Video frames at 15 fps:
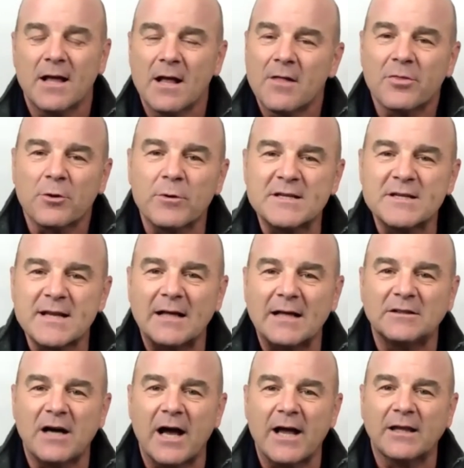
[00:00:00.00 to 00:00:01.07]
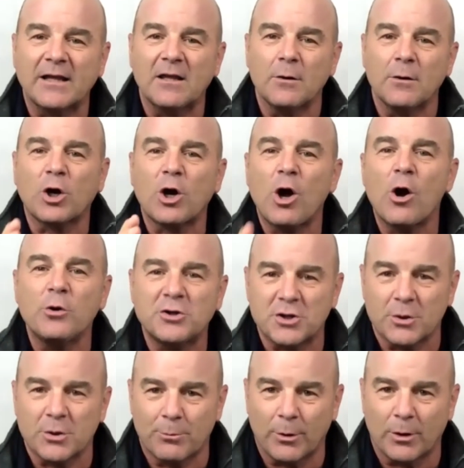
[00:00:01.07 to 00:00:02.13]
the reason I like you is you're
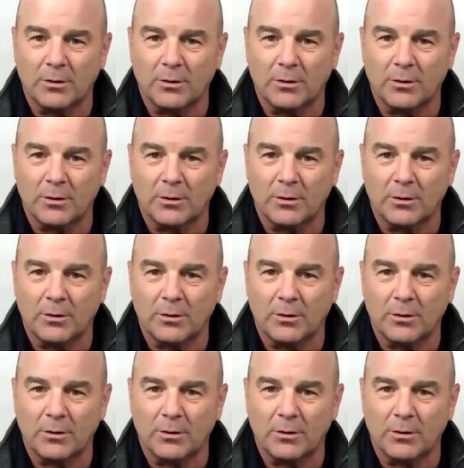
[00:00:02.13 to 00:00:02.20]
coachable.